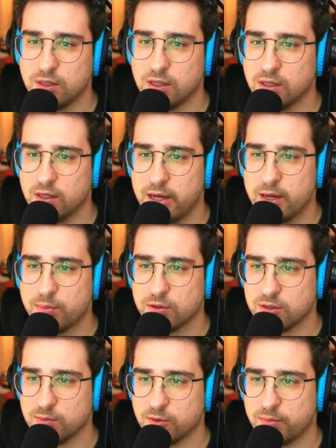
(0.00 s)
hampered
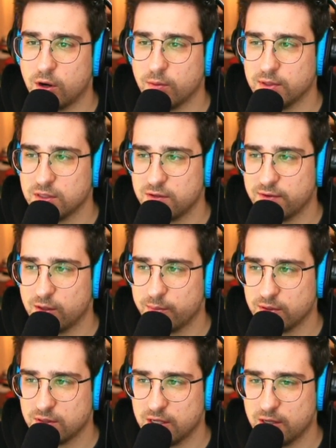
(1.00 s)
some departments,
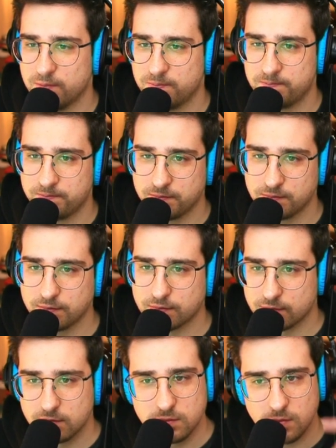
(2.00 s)
developers said.
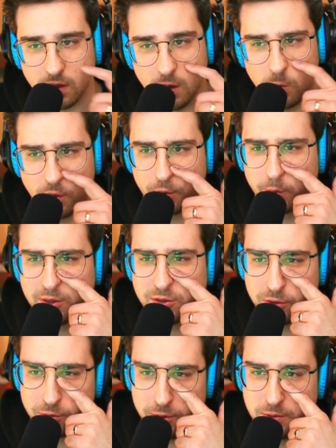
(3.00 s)
While The Witcher
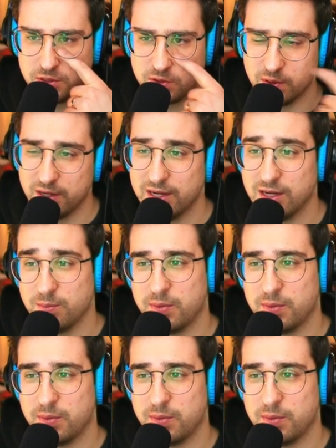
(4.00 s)
3 was created by